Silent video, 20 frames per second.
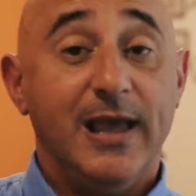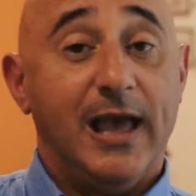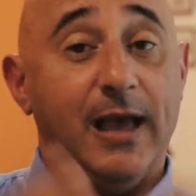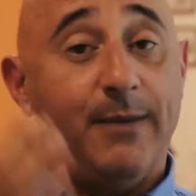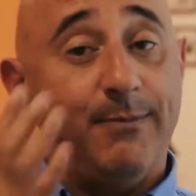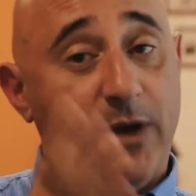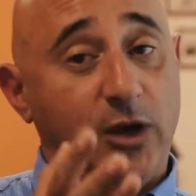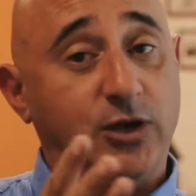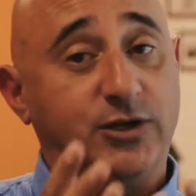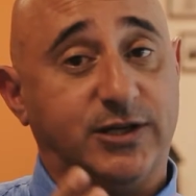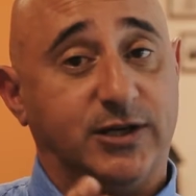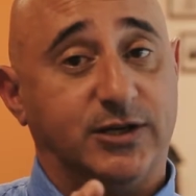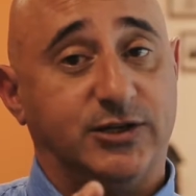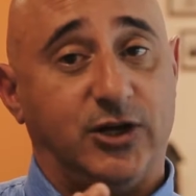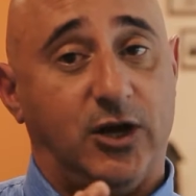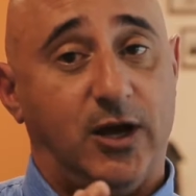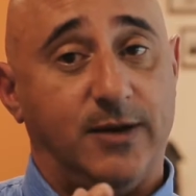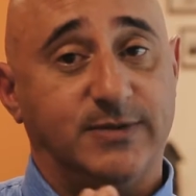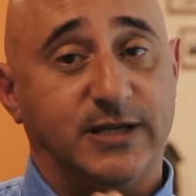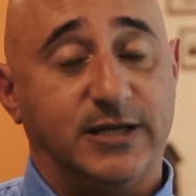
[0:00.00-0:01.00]
And most of the
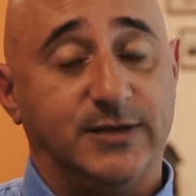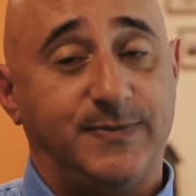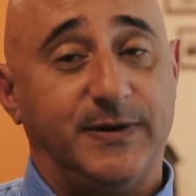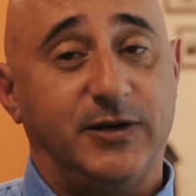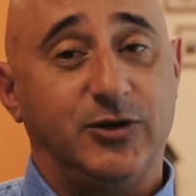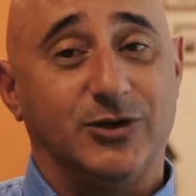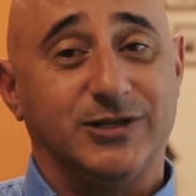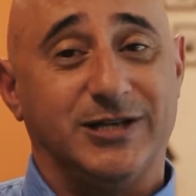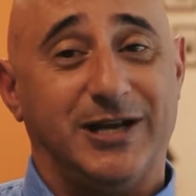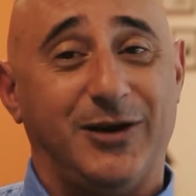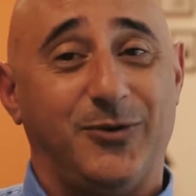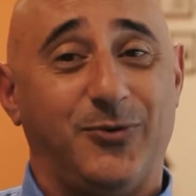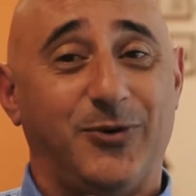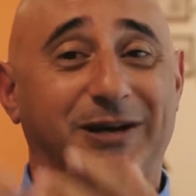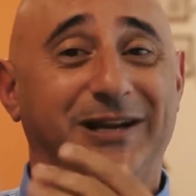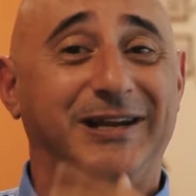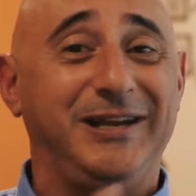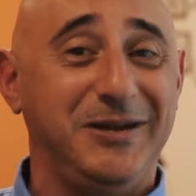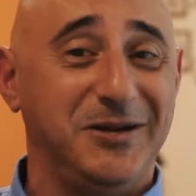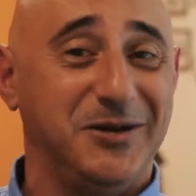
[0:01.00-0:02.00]
times it's because they don't
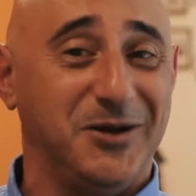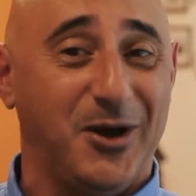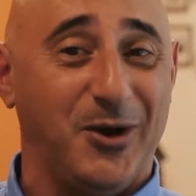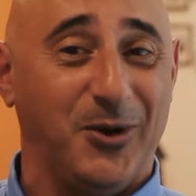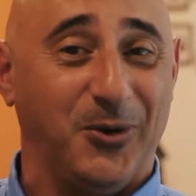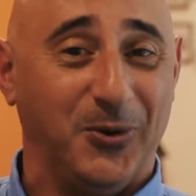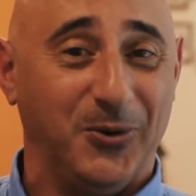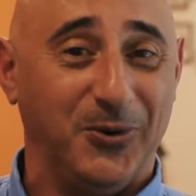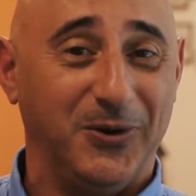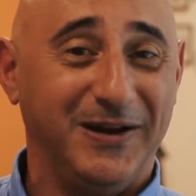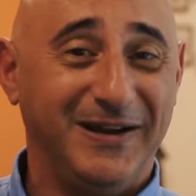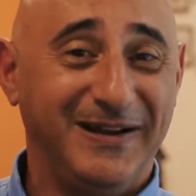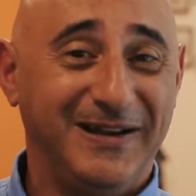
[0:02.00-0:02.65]
want to hear no.